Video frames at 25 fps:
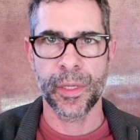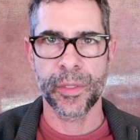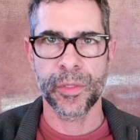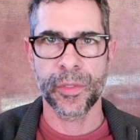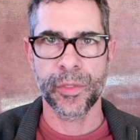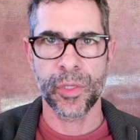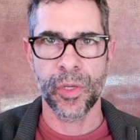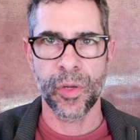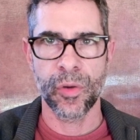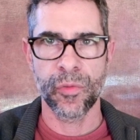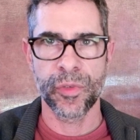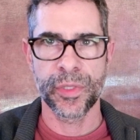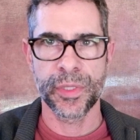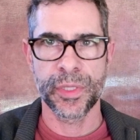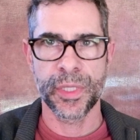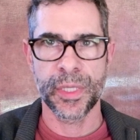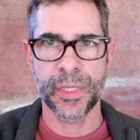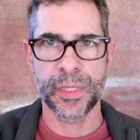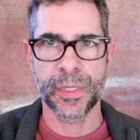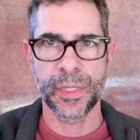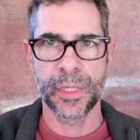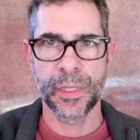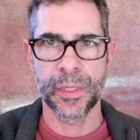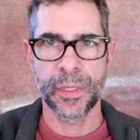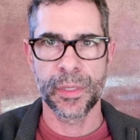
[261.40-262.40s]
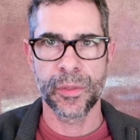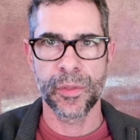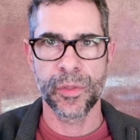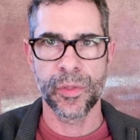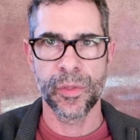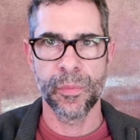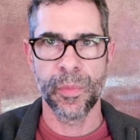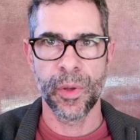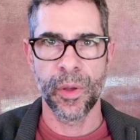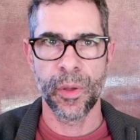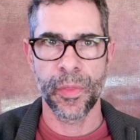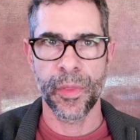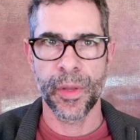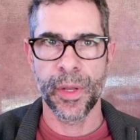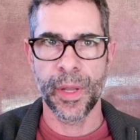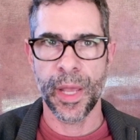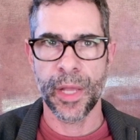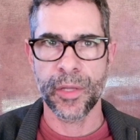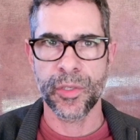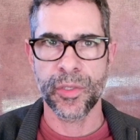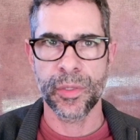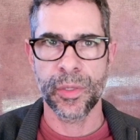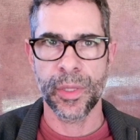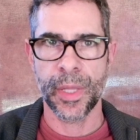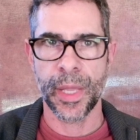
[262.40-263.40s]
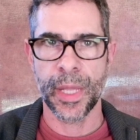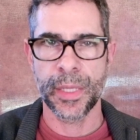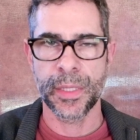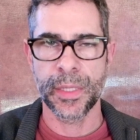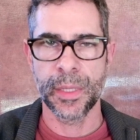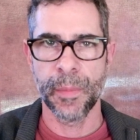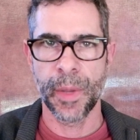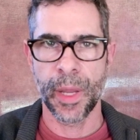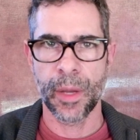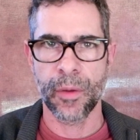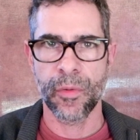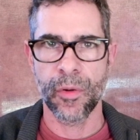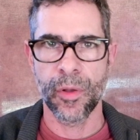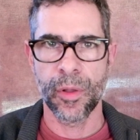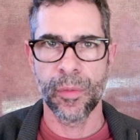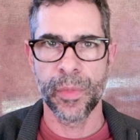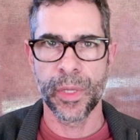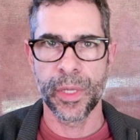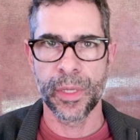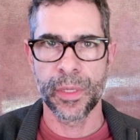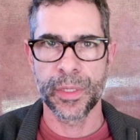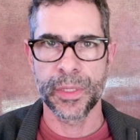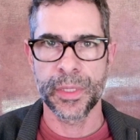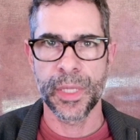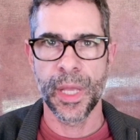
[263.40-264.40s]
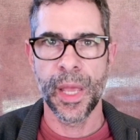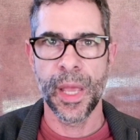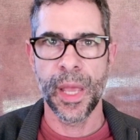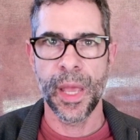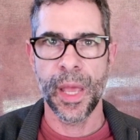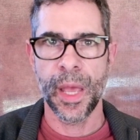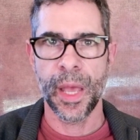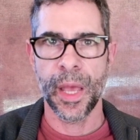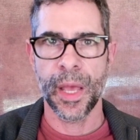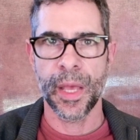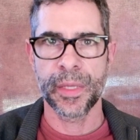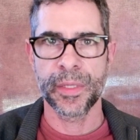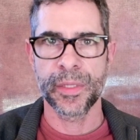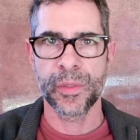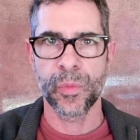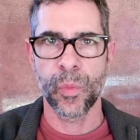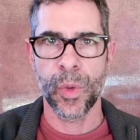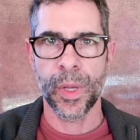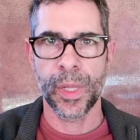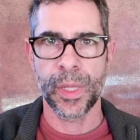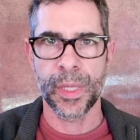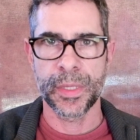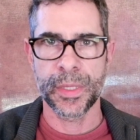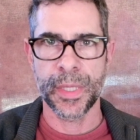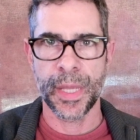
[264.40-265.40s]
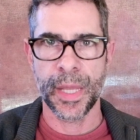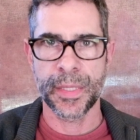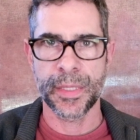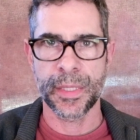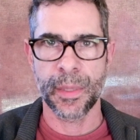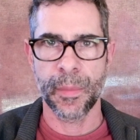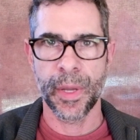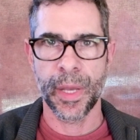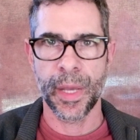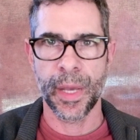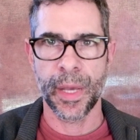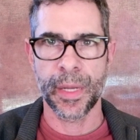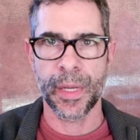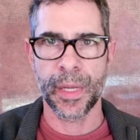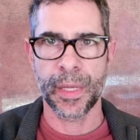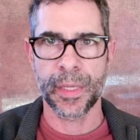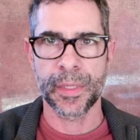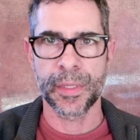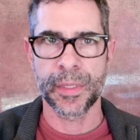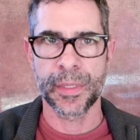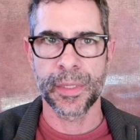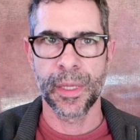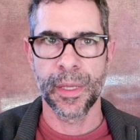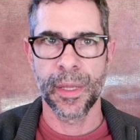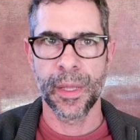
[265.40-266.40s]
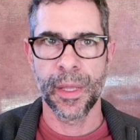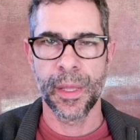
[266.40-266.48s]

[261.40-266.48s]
so resistant to both natural antimicrobials as well as antibiotics.